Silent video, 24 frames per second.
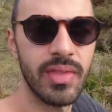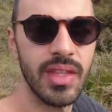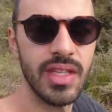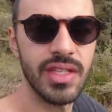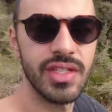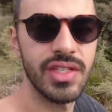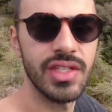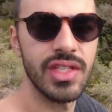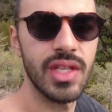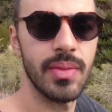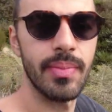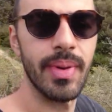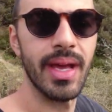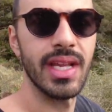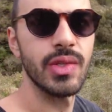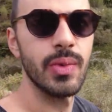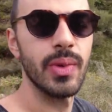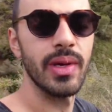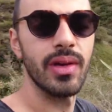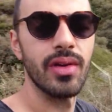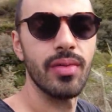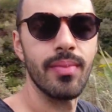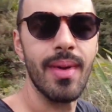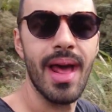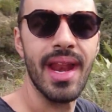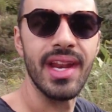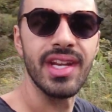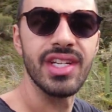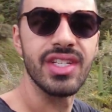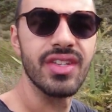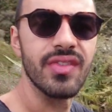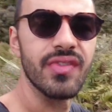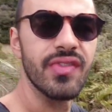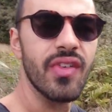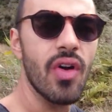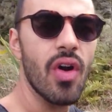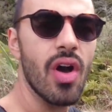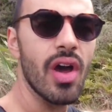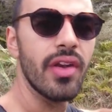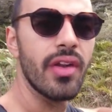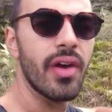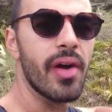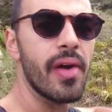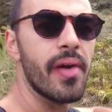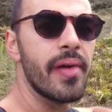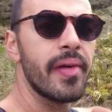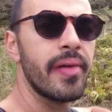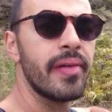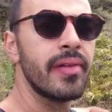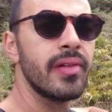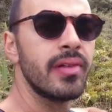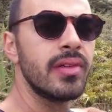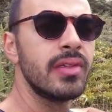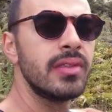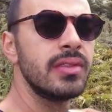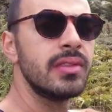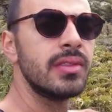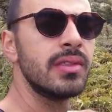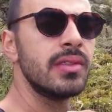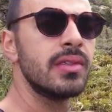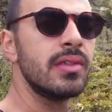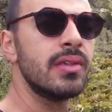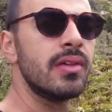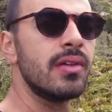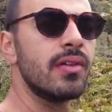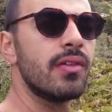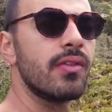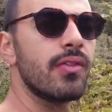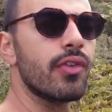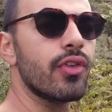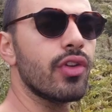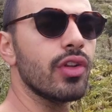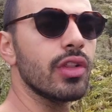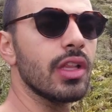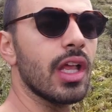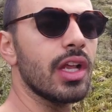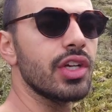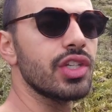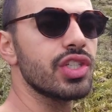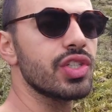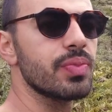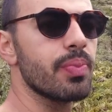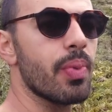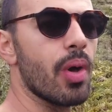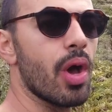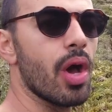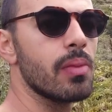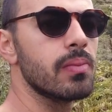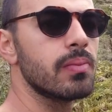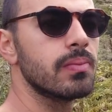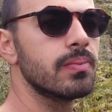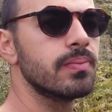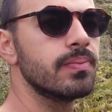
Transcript: This is the best we could manage to find for a lunch spot.